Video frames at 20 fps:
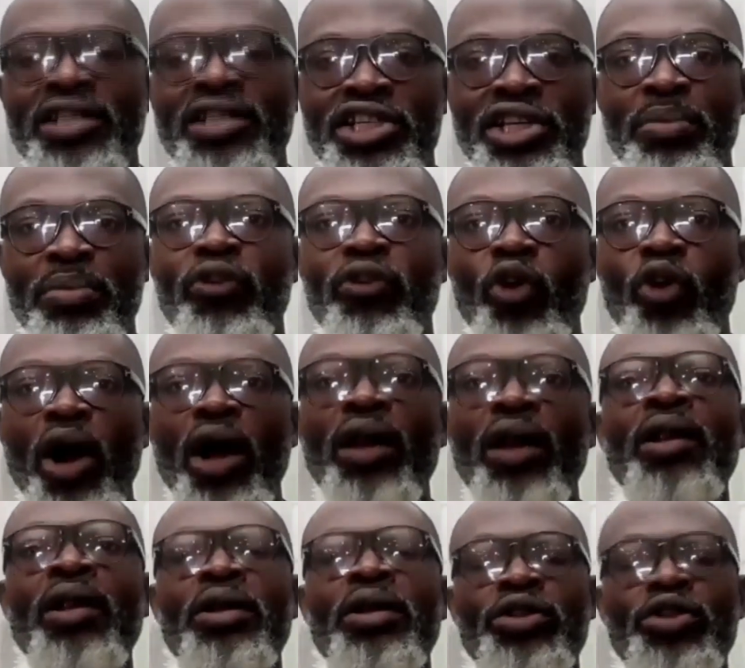cheap
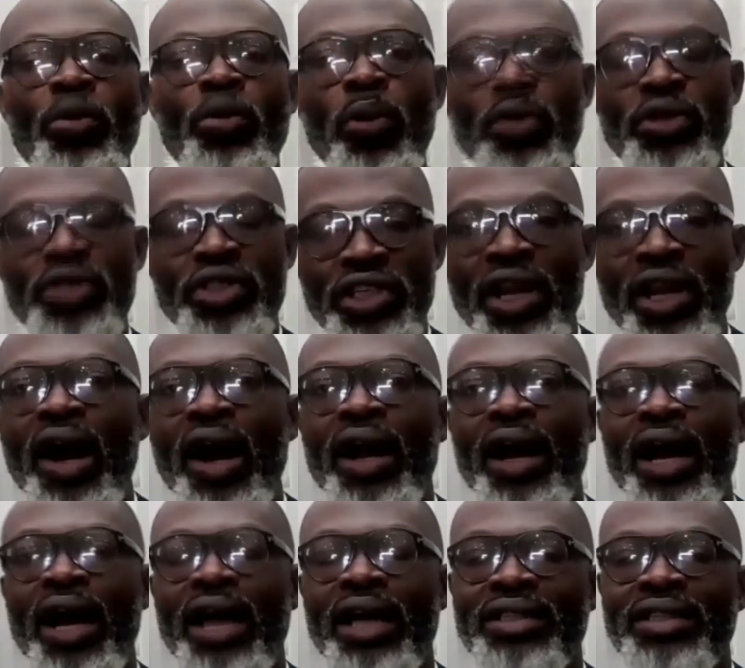fuel to put in
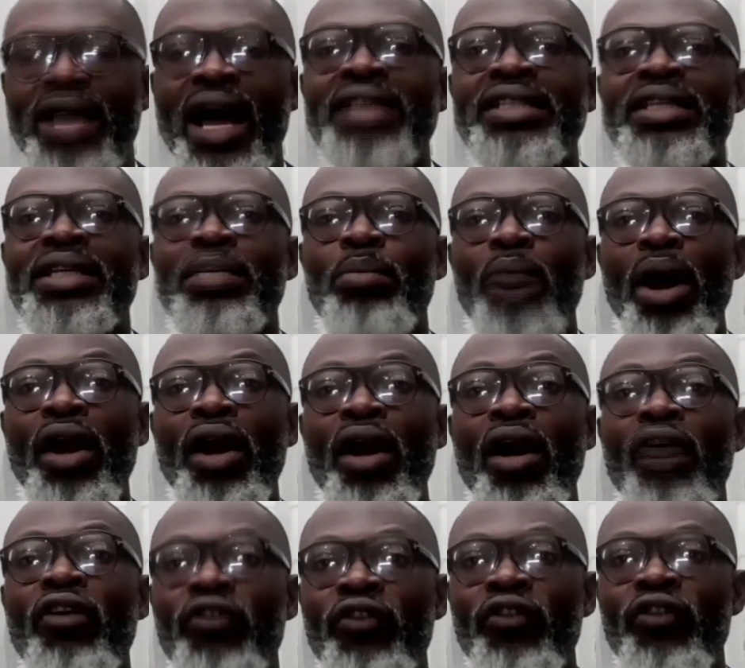our car. As a matter
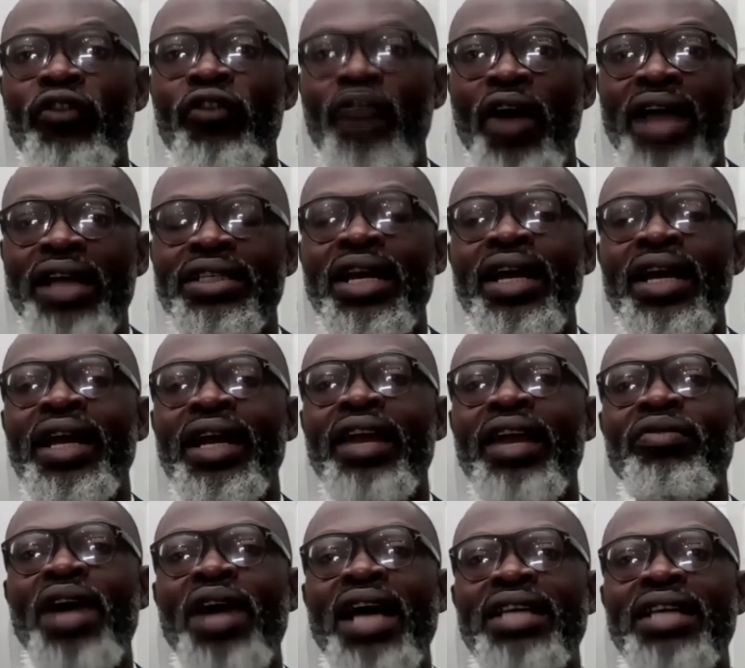of fact,
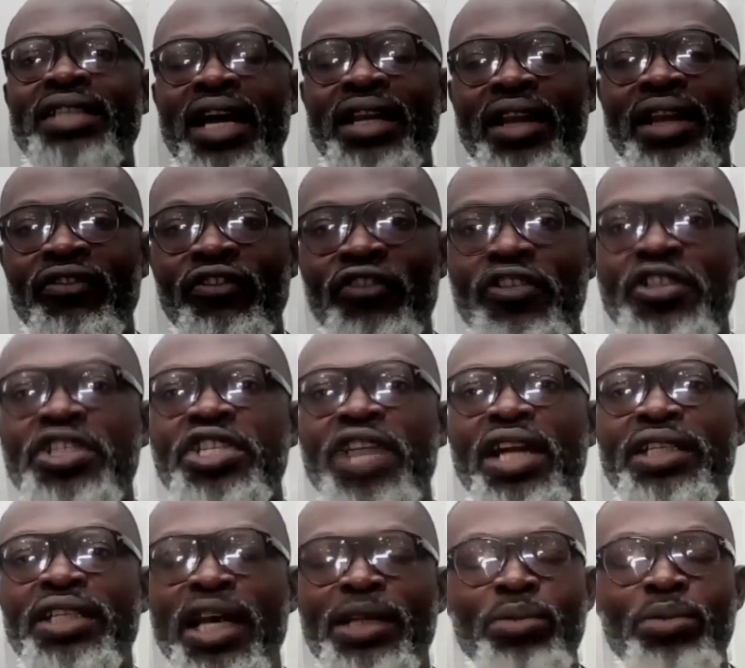if there is an
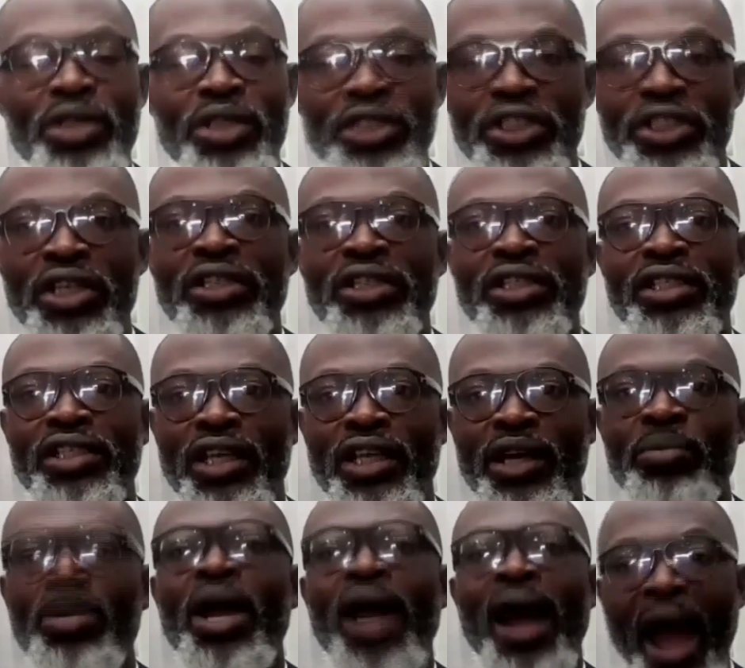efficient transportation
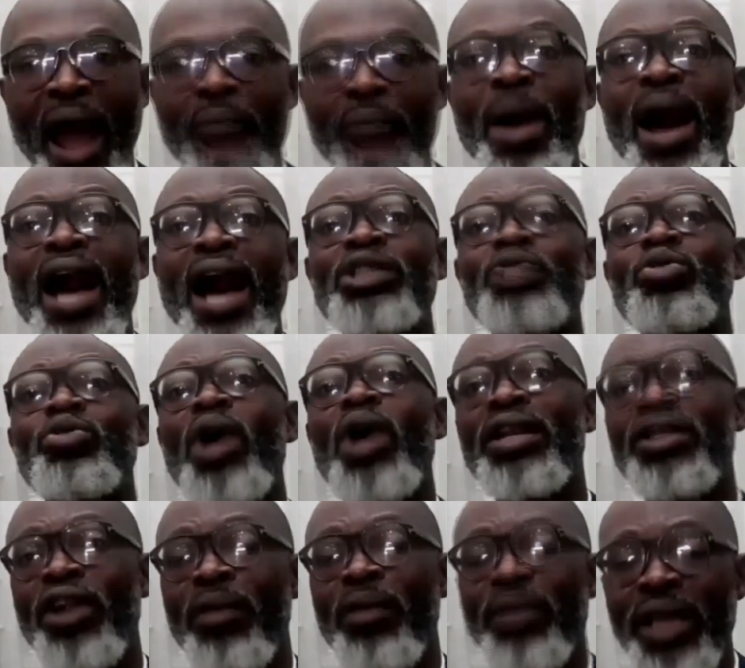system, I might as well
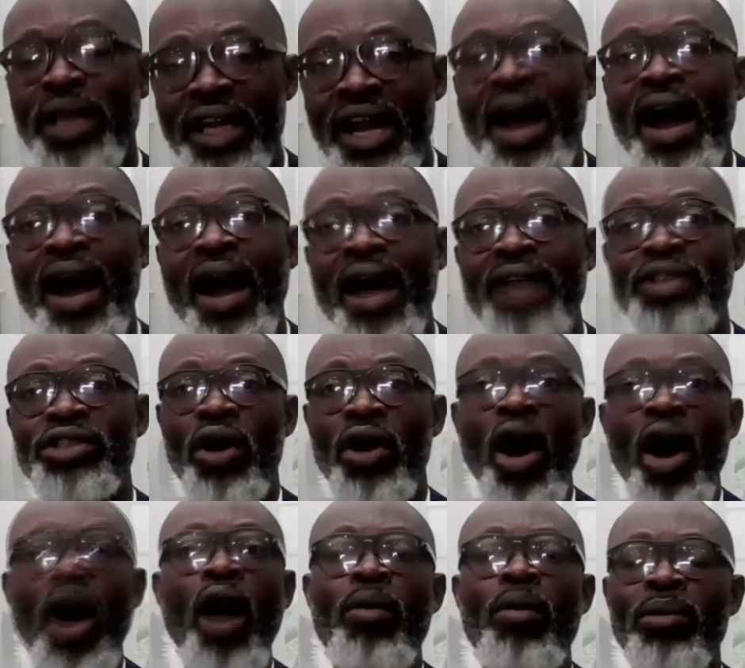drop the car at
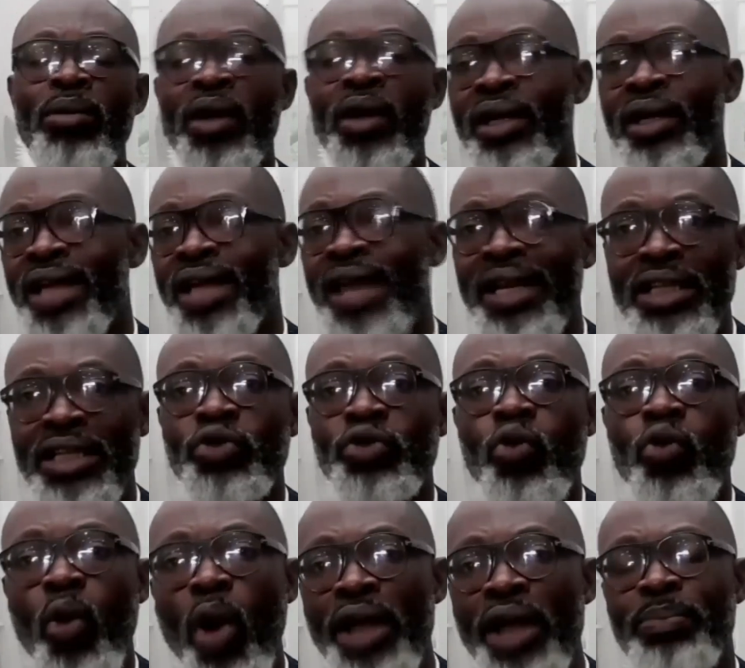home. That is
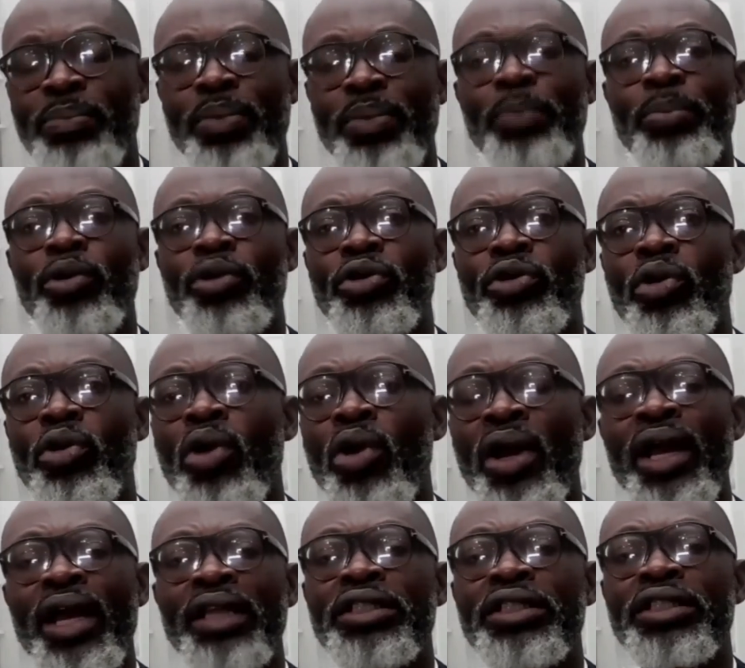what people do
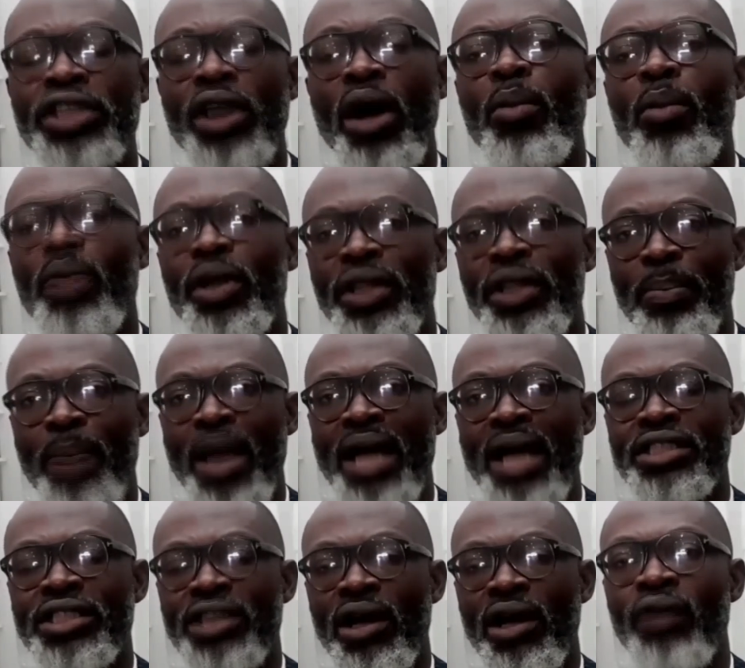in some other
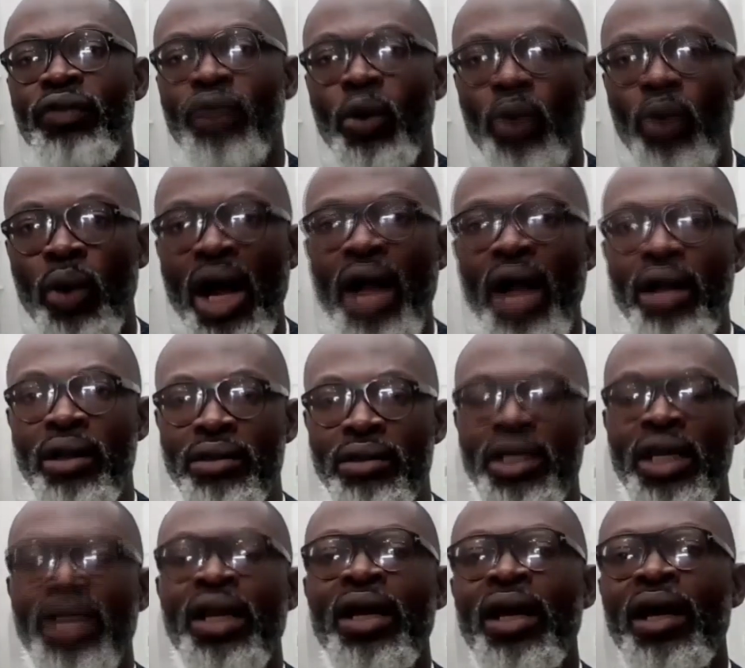parts of the world.
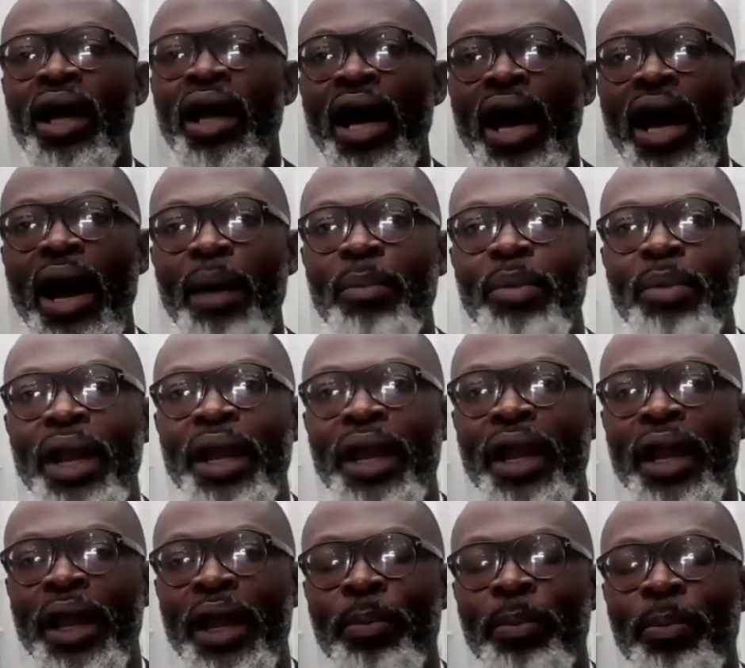
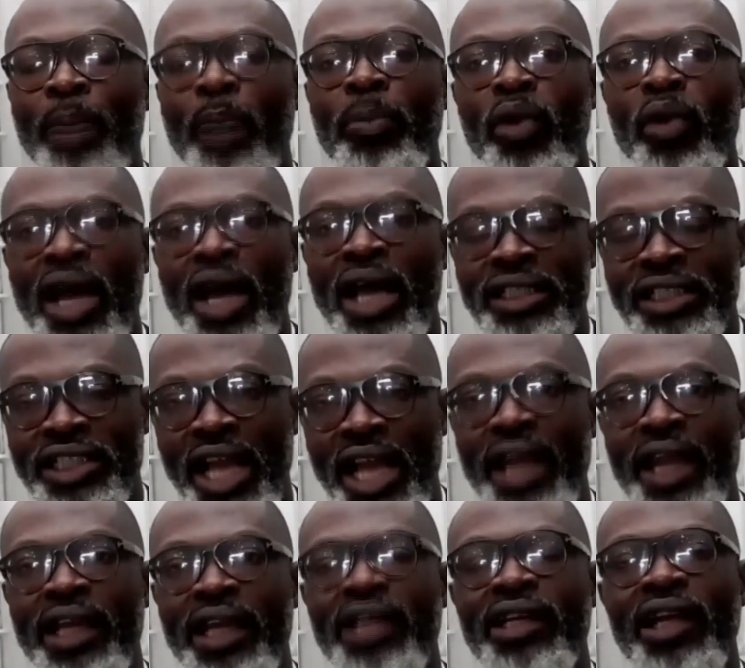Mm-hmm. A popular
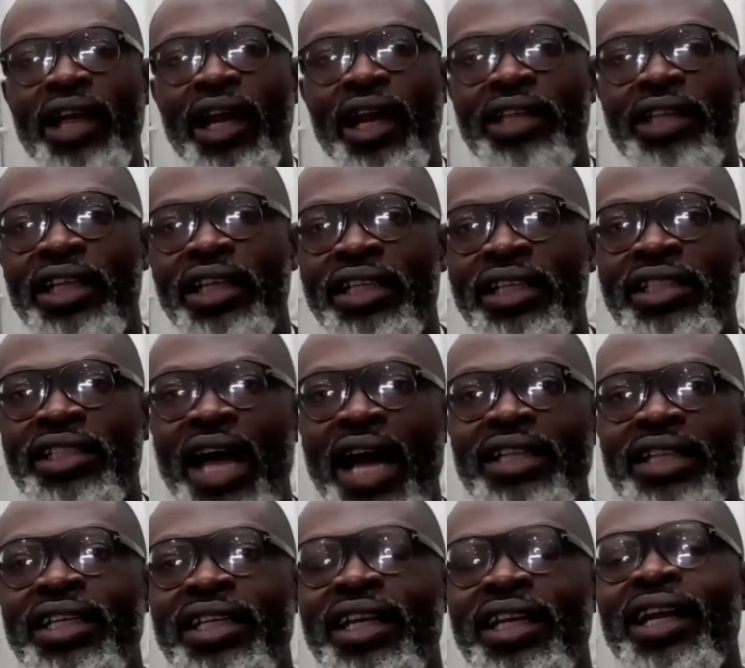saying is
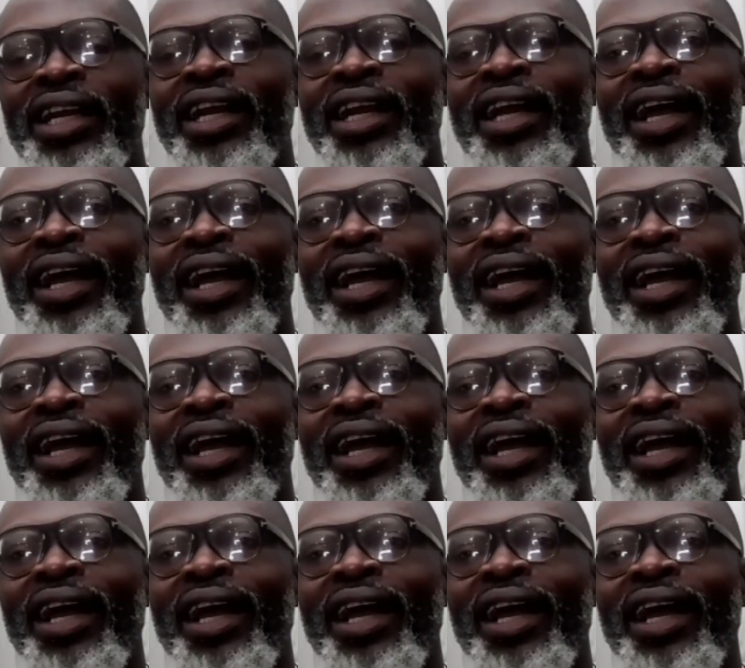that